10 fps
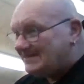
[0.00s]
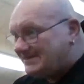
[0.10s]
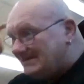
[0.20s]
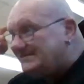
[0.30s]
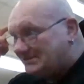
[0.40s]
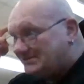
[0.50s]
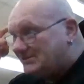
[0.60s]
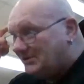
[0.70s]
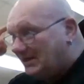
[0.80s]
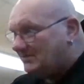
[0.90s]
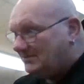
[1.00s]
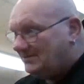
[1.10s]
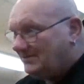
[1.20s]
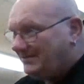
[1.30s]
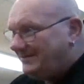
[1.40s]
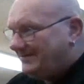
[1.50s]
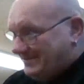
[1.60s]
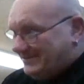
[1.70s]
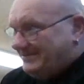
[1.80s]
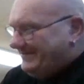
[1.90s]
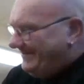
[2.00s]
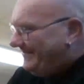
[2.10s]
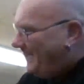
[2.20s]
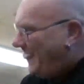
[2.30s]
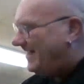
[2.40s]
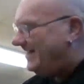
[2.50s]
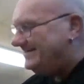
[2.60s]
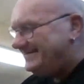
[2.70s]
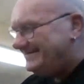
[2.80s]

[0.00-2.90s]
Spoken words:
That's that's done it. You know?